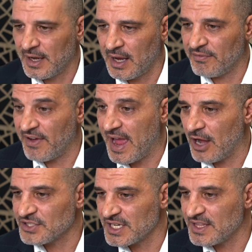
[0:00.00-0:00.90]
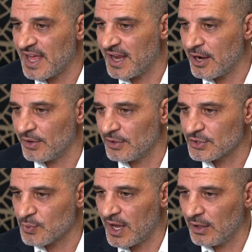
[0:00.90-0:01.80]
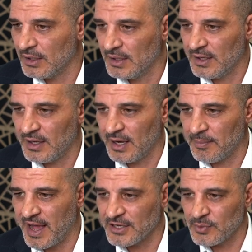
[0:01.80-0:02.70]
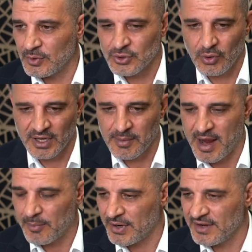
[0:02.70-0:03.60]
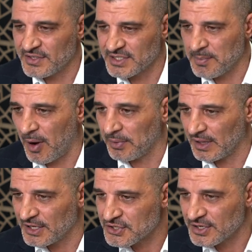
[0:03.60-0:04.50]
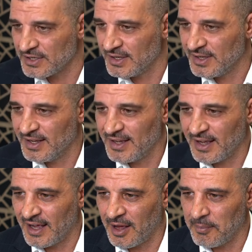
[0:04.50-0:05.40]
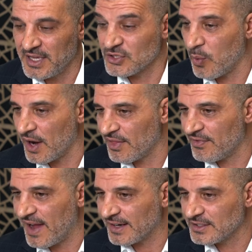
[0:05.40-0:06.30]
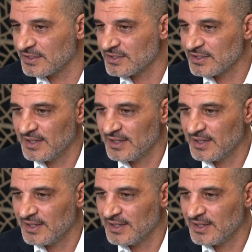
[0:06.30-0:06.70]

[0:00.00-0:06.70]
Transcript: for housing in that area as well. As we were talking about previously, population is one of the factors.